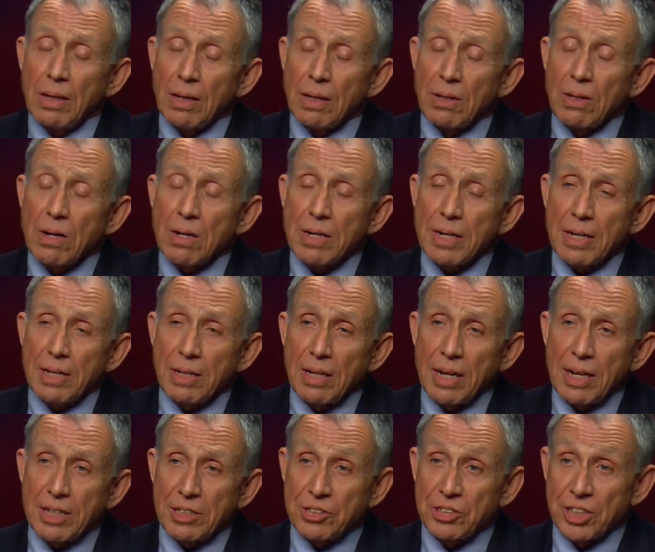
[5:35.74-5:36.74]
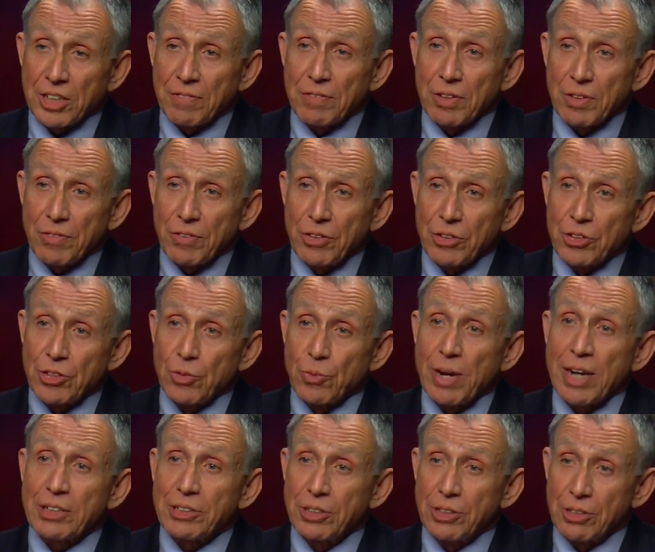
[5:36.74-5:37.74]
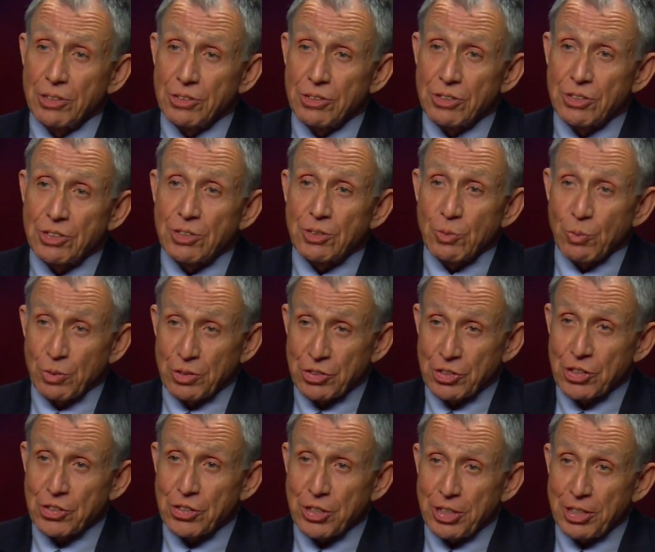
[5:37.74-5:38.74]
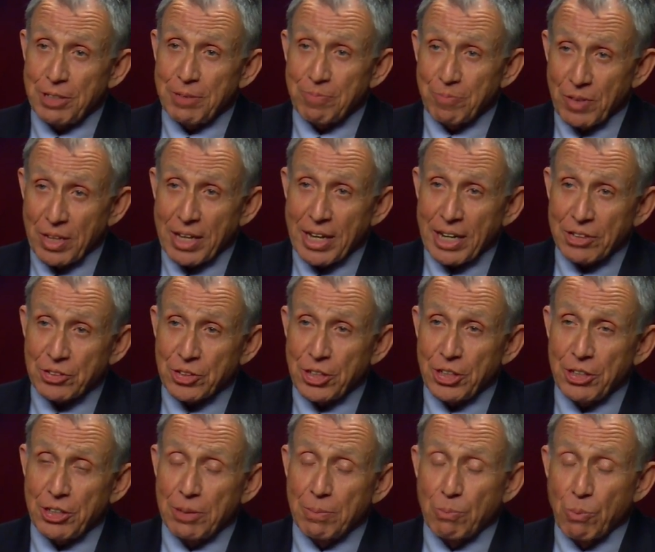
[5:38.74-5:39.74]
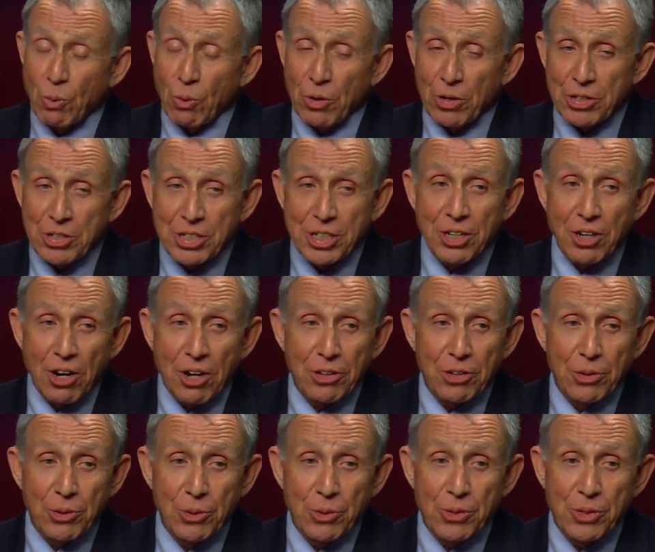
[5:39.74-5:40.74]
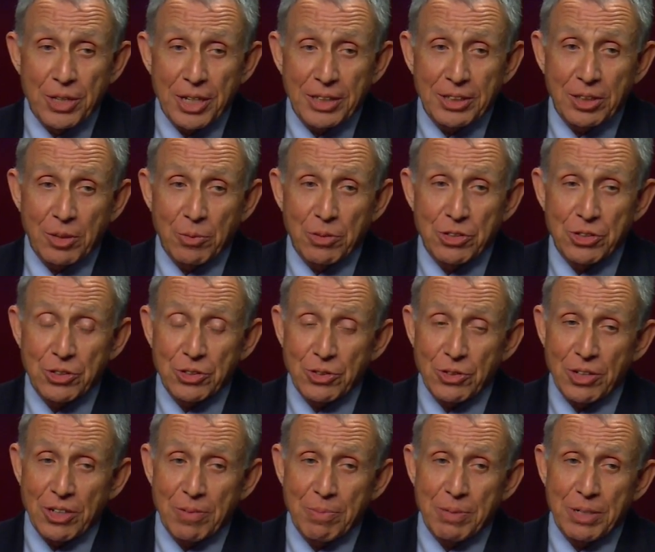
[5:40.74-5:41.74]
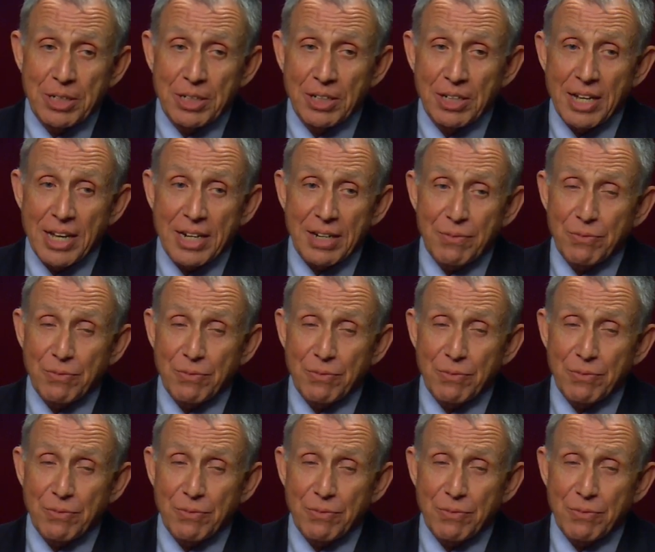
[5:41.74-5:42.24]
Along that line, several of your directors resisting exiting the board did argue that there was going to be a lot